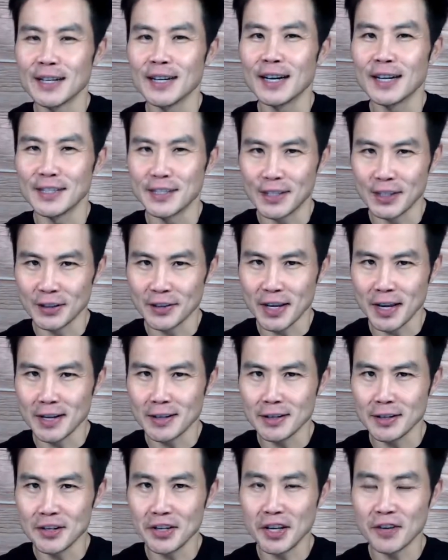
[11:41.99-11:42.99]
Until then,
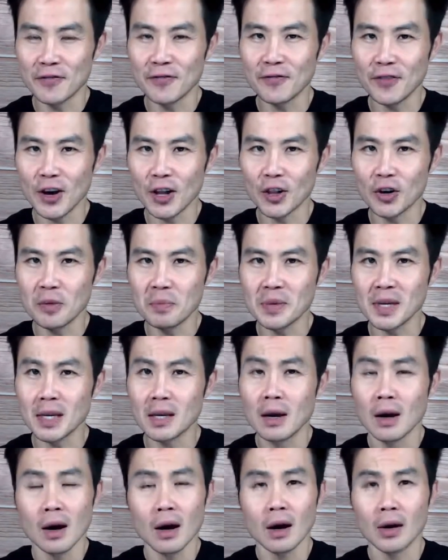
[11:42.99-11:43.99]
you can follow me
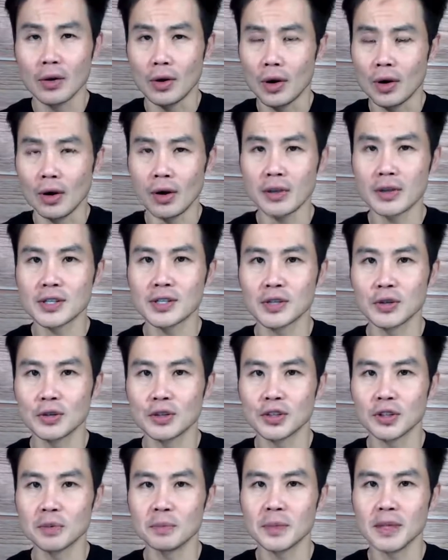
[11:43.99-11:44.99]
on all the
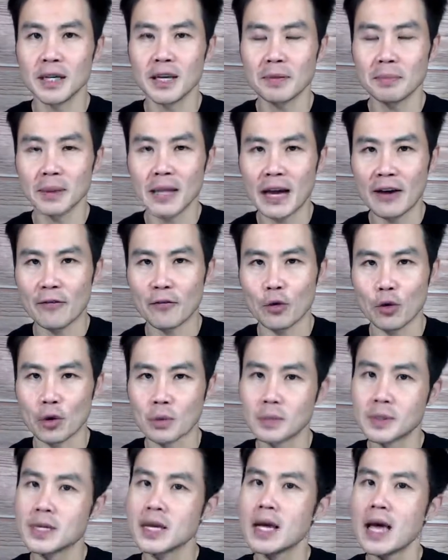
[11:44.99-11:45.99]
social media
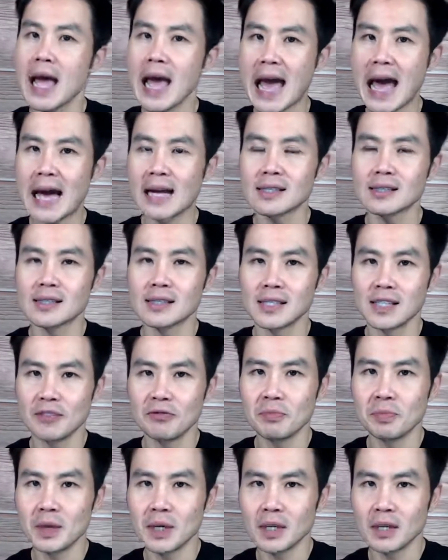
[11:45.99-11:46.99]
platforms at
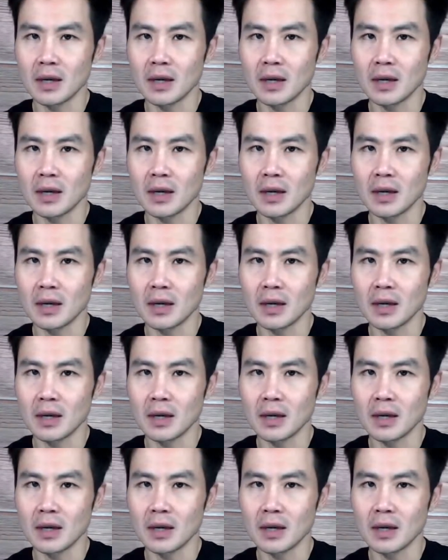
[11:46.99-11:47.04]
Steve P.